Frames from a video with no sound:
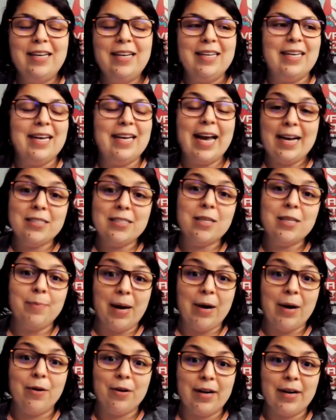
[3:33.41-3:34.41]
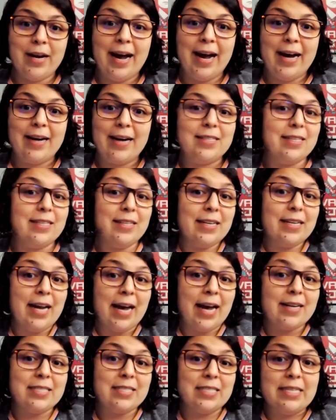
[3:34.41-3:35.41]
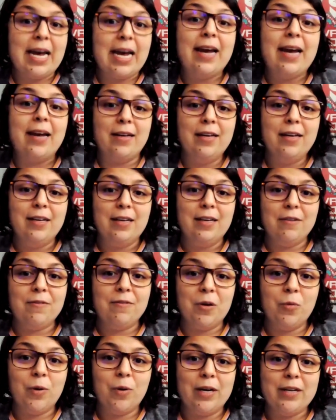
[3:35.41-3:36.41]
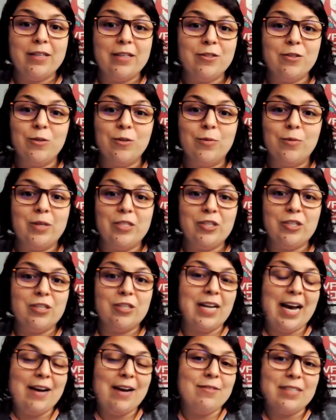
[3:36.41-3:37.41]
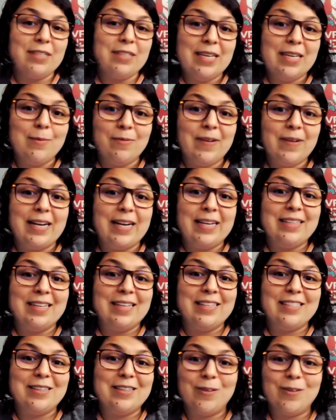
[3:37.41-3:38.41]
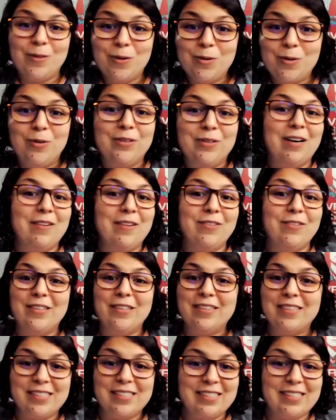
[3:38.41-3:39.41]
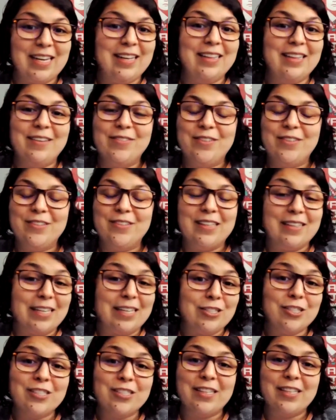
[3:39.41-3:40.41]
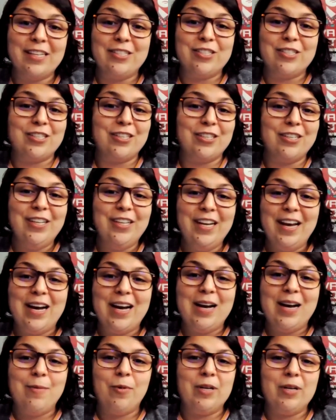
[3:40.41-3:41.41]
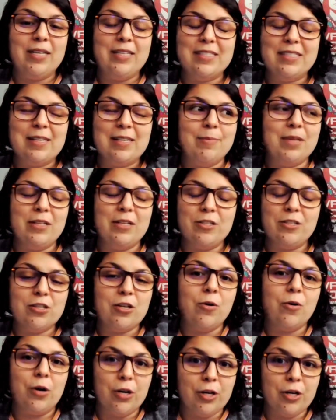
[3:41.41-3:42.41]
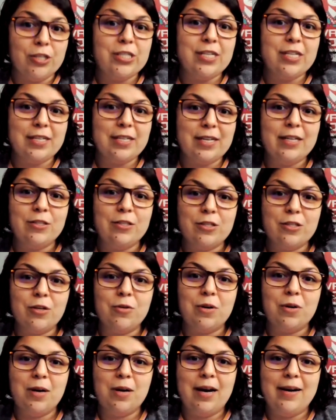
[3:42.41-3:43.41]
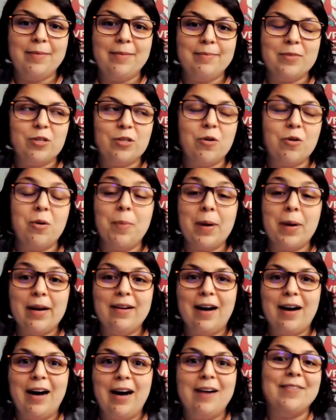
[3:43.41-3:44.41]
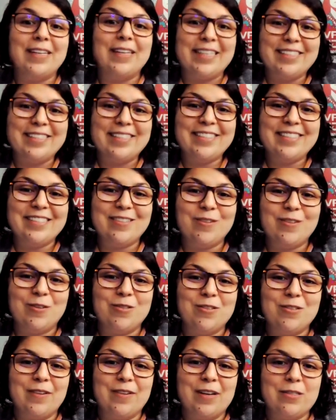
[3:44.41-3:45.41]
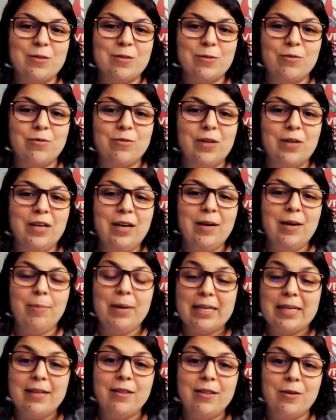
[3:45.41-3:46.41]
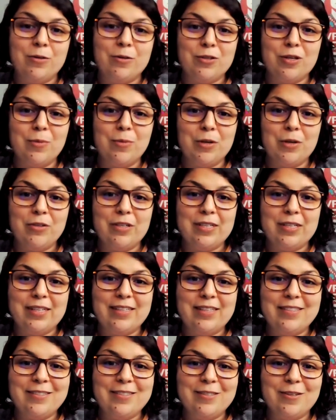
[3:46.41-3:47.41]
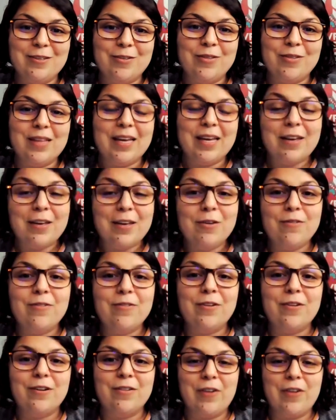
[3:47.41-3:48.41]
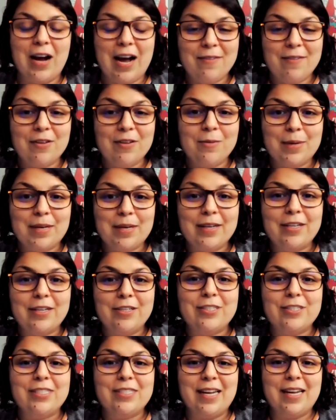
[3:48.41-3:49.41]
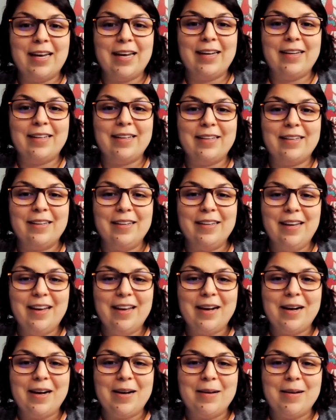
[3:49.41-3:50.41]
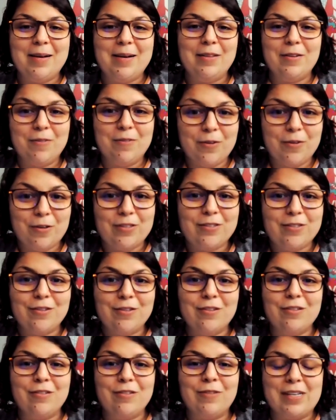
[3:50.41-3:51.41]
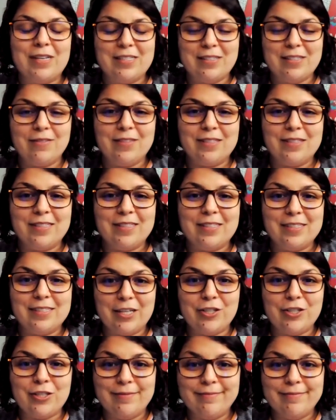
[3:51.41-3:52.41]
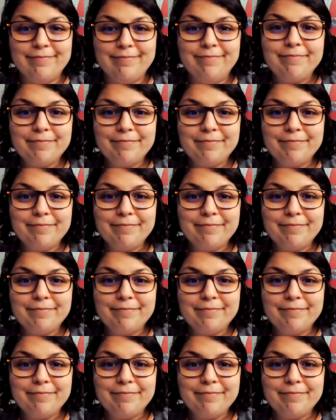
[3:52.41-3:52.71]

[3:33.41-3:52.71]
He has the power to act. He can act today if he wanted to. We shouldn't have to keep fighting this at the local level, at the state level, at the legislature, when it's something so urgent and so obvious to those of us who've been in those communities. So thank you for having me here today, and I look forward to the rest of the discussion.